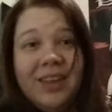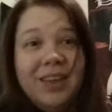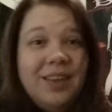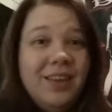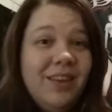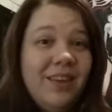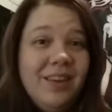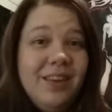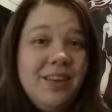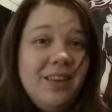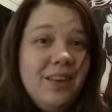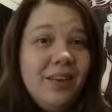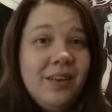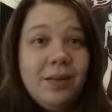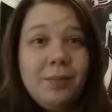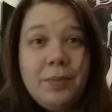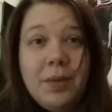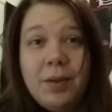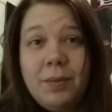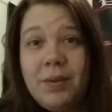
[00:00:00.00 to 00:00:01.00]
eh,
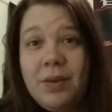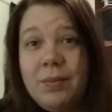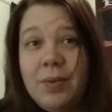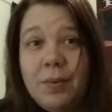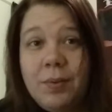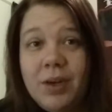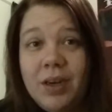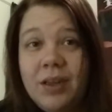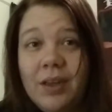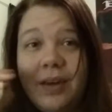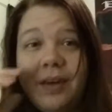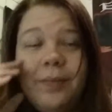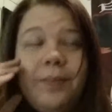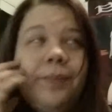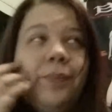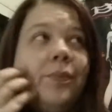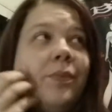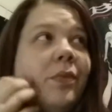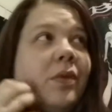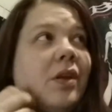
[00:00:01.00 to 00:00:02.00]
maybe, maybe not.
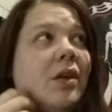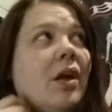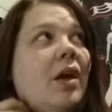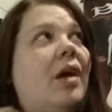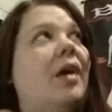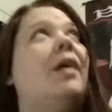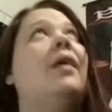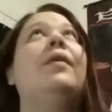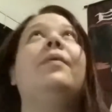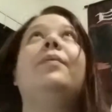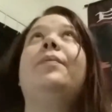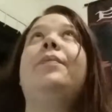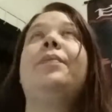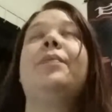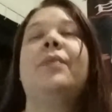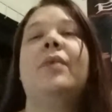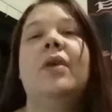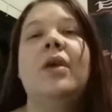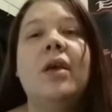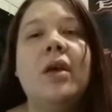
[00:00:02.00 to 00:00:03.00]

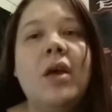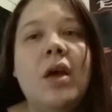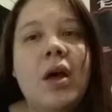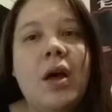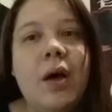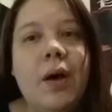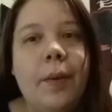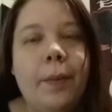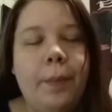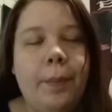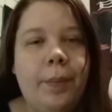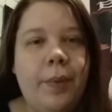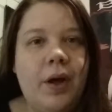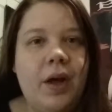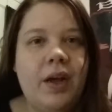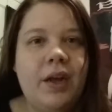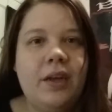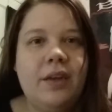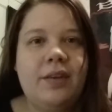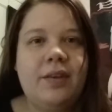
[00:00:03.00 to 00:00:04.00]
Um,
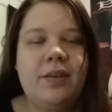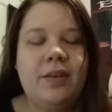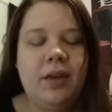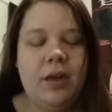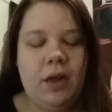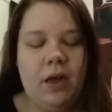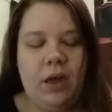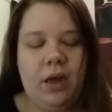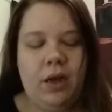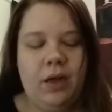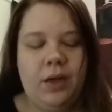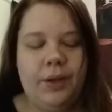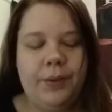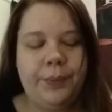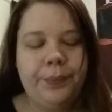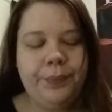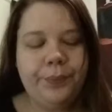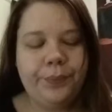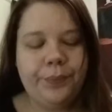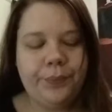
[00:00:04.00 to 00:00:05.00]
but uh,
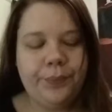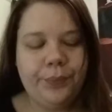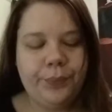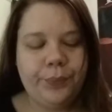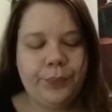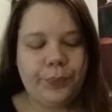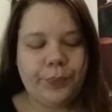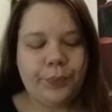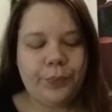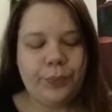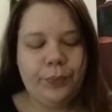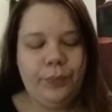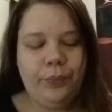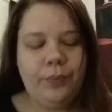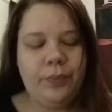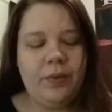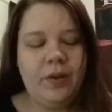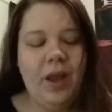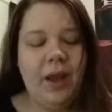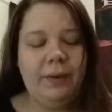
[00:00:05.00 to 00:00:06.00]

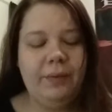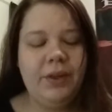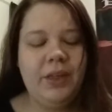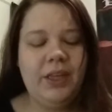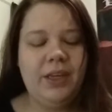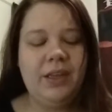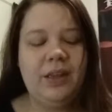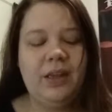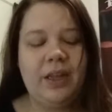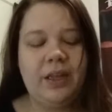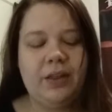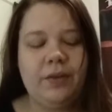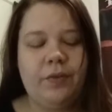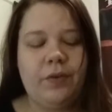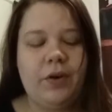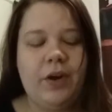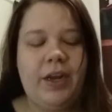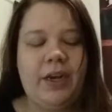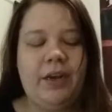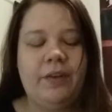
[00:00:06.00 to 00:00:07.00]
I really did like the
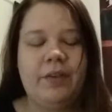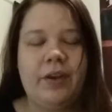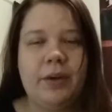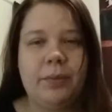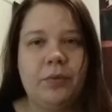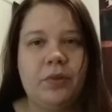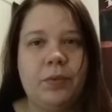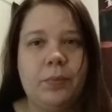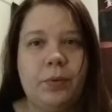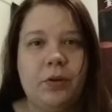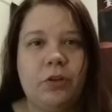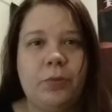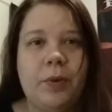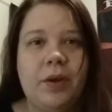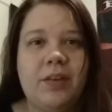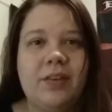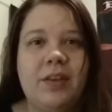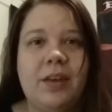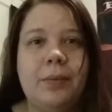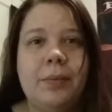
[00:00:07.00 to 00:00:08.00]
variety of items that
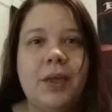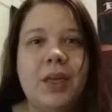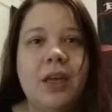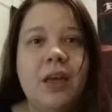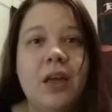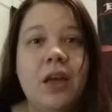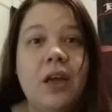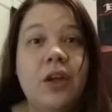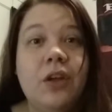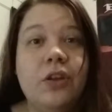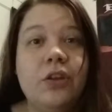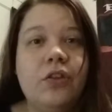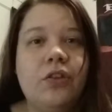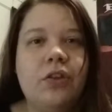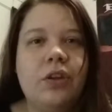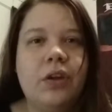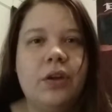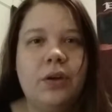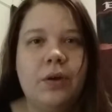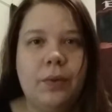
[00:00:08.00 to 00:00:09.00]
Birchbox sent me.
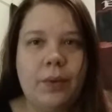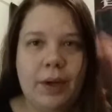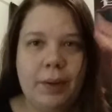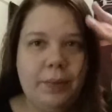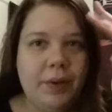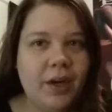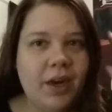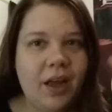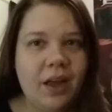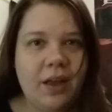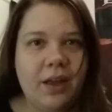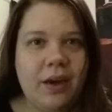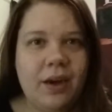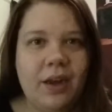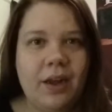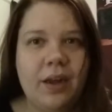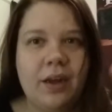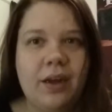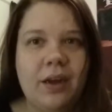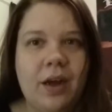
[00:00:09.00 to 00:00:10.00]
So I went ahead
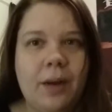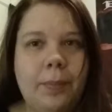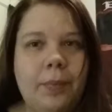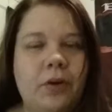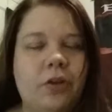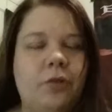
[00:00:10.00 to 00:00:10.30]
and got